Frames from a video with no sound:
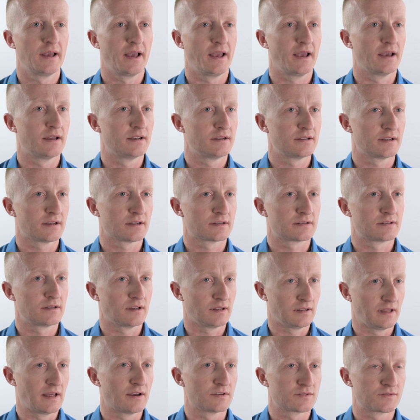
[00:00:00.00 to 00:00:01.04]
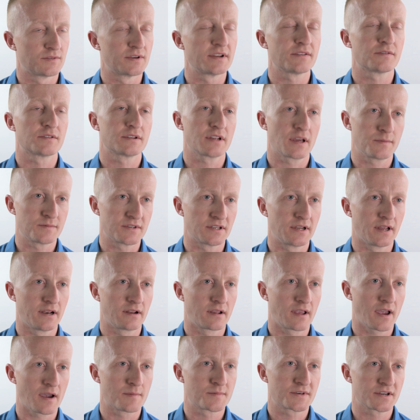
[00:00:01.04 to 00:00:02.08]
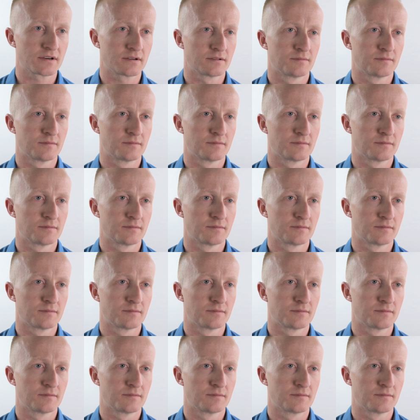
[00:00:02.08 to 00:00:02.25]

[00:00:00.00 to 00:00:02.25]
and uh, allows for different types of data capture.